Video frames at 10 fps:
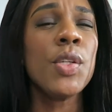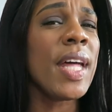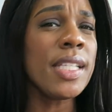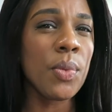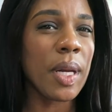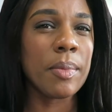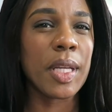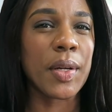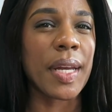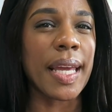So that's what I'm
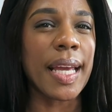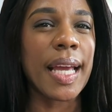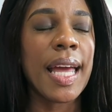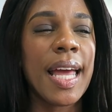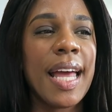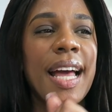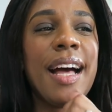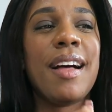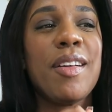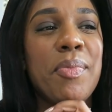learning.
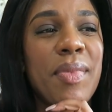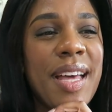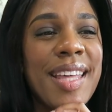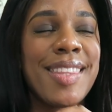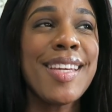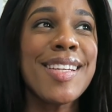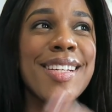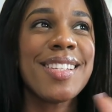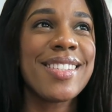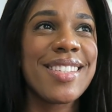Um, I
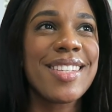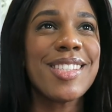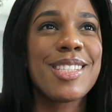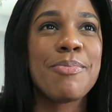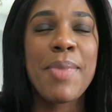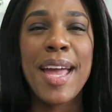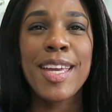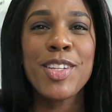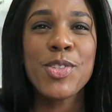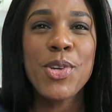think since my
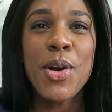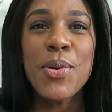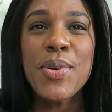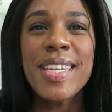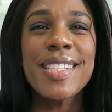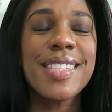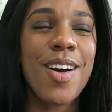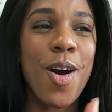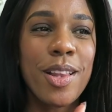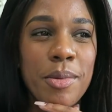intro is
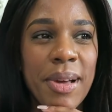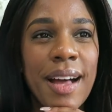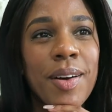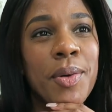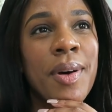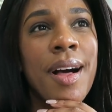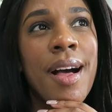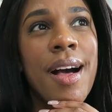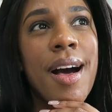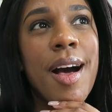all about
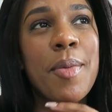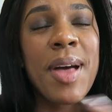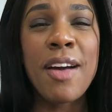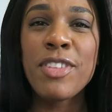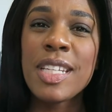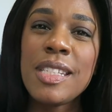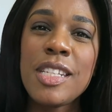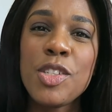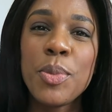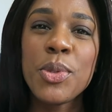um, having a
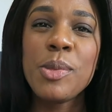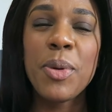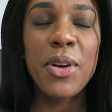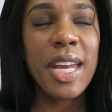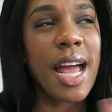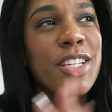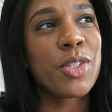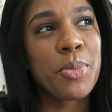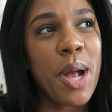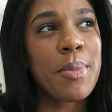teachable spirit, I
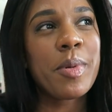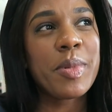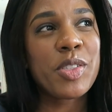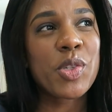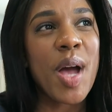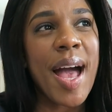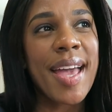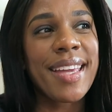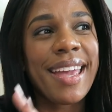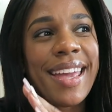should probably
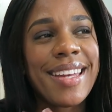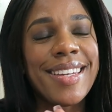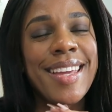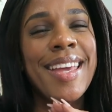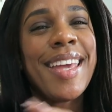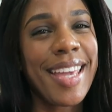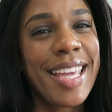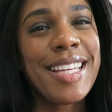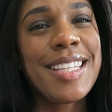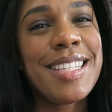try and
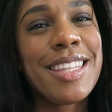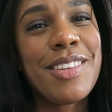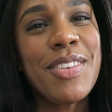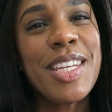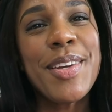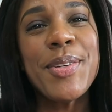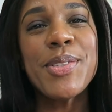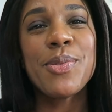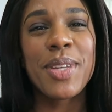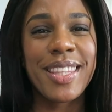end the
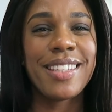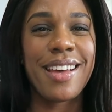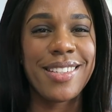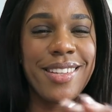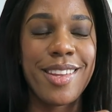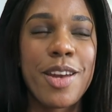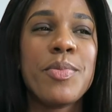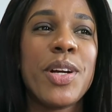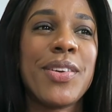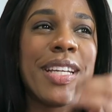videos with the lesson that
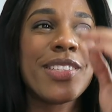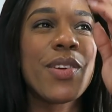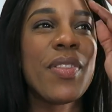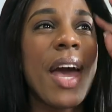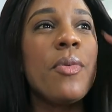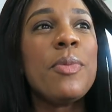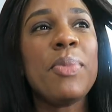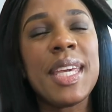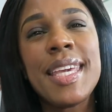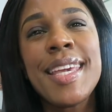I'm learning. So that would
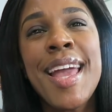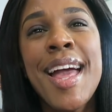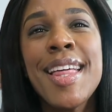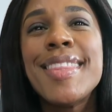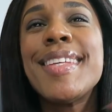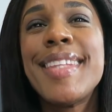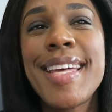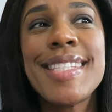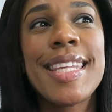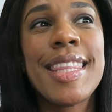be the
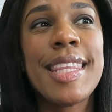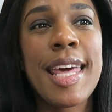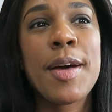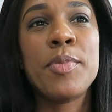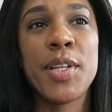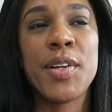lesson that I'm